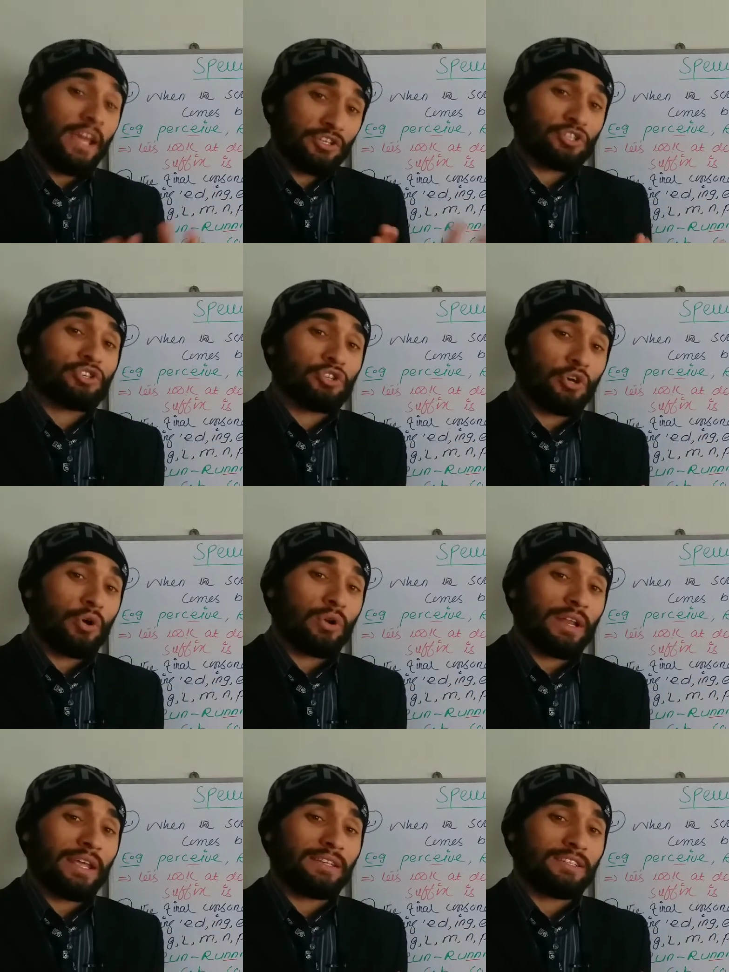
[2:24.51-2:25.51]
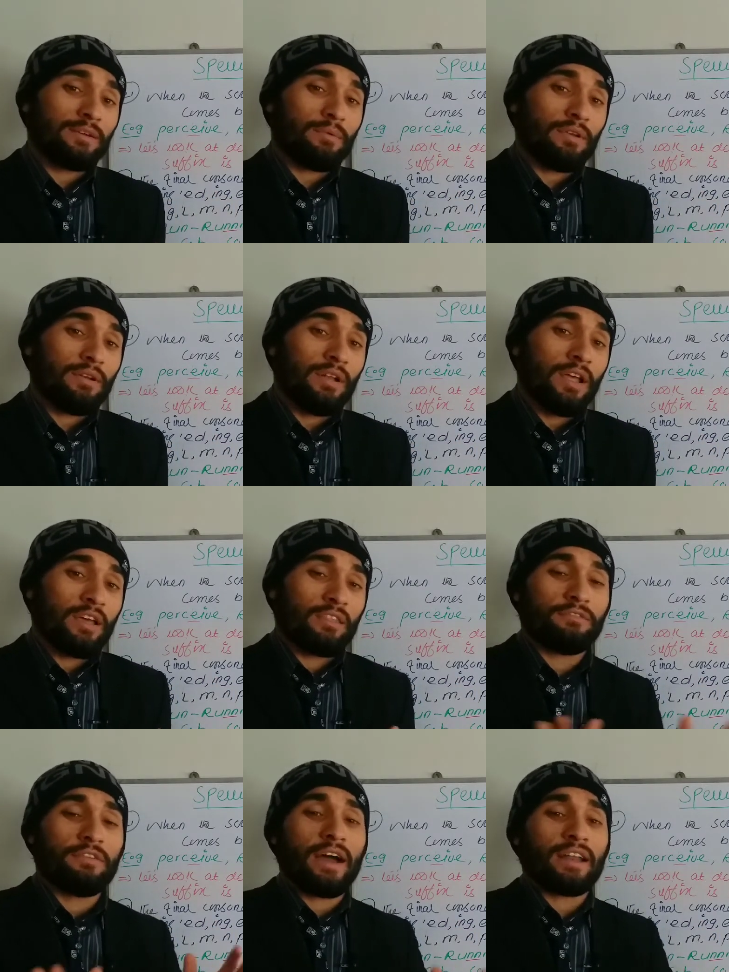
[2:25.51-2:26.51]
and surely double
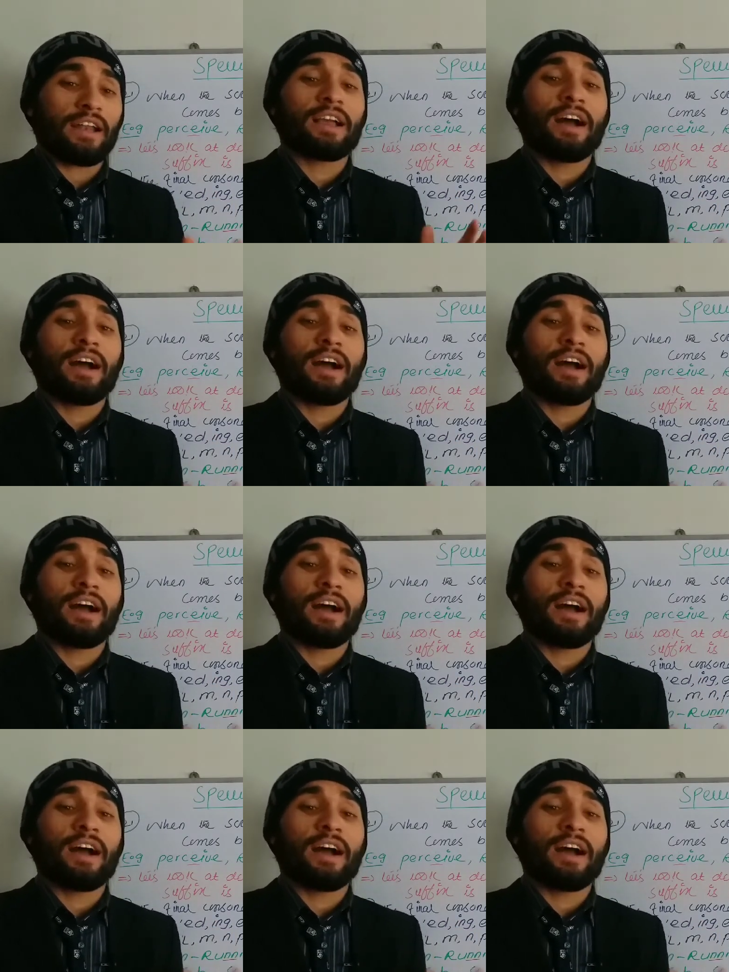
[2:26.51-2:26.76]
the final